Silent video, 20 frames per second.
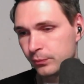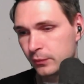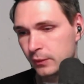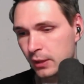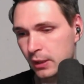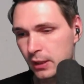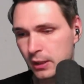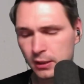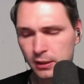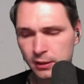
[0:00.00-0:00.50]

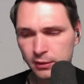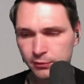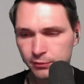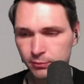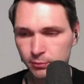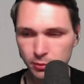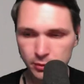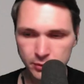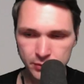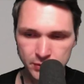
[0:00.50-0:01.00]

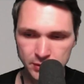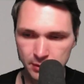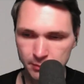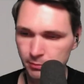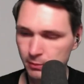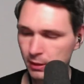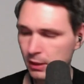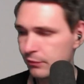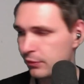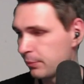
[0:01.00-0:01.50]
I've bought
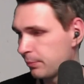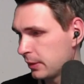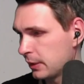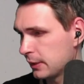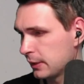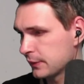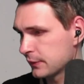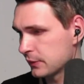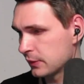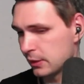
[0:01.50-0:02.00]
some other
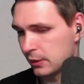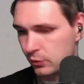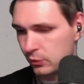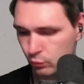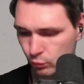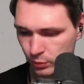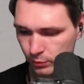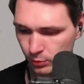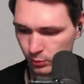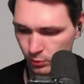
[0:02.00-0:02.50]
packs and
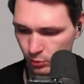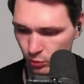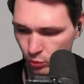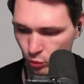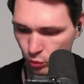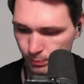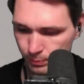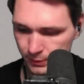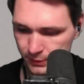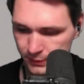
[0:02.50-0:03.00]
we will
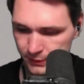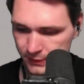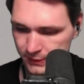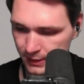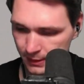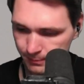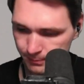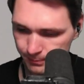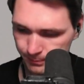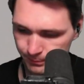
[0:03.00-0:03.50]
open
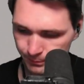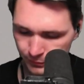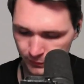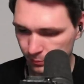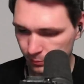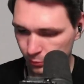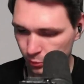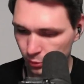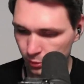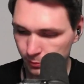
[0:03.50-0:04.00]
some
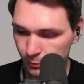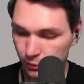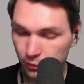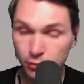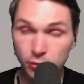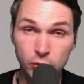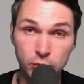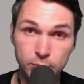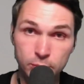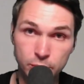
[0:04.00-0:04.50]
Pokemon
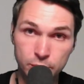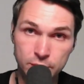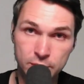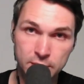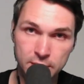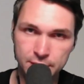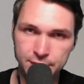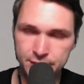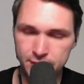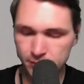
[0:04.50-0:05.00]
Go
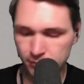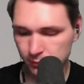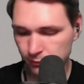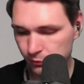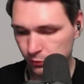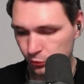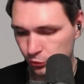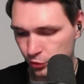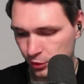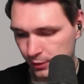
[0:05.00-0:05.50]
boosters in the
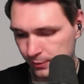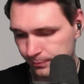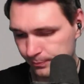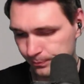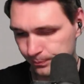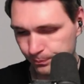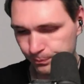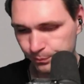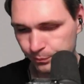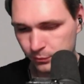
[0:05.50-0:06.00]
future.
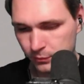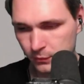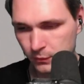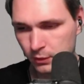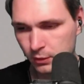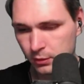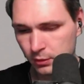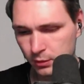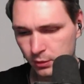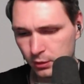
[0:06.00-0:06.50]

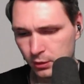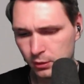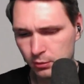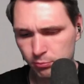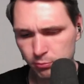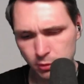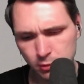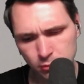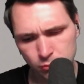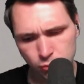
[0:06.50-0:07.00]

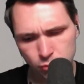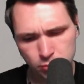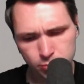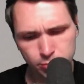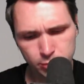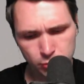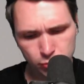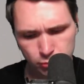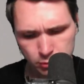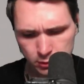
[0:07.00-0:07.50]
But it would
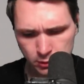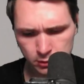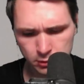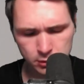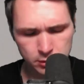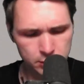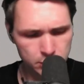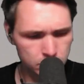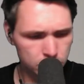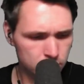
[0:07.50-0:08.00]
be really
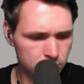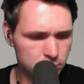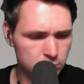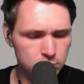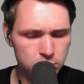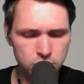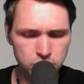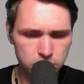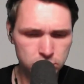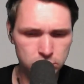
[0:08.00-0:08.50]
nice
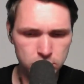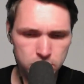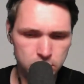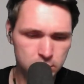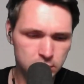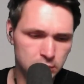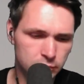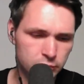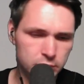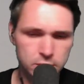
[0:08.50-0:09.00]
to
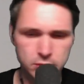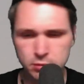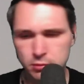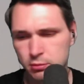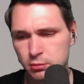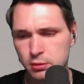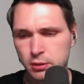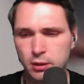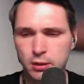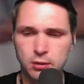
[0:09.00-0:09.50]
have
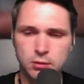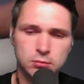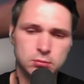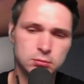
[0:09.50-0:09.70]
it now.